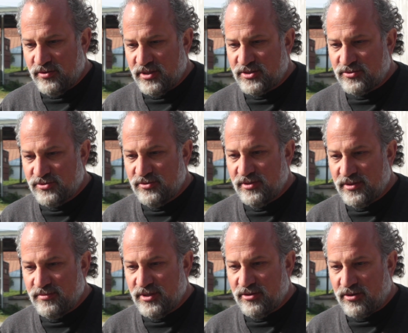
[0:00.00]
and it's truly a
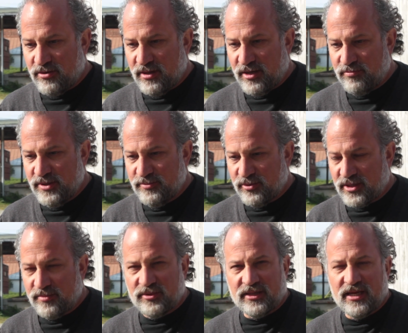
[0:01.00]
miracle how people
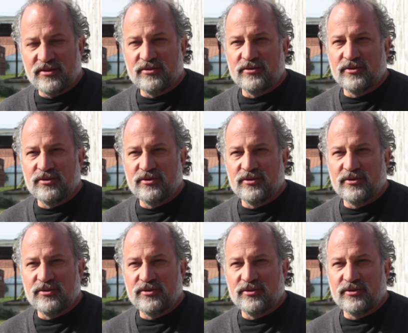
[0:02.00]
come together.